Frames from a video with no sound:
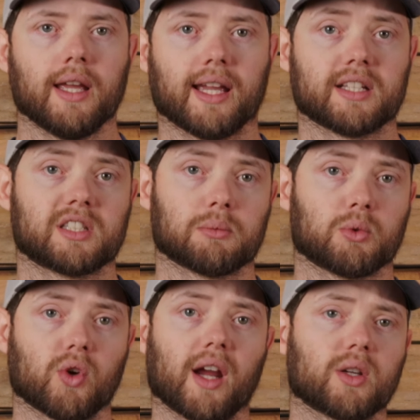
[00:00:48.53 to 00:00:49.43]
He has some
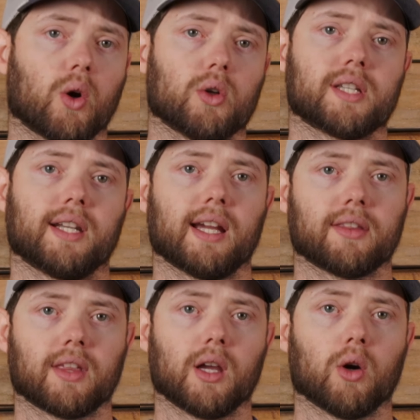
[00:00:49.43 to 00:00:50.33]
great content
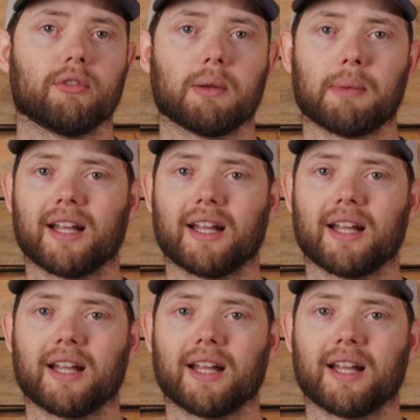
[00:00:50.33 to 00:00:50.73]
out there of him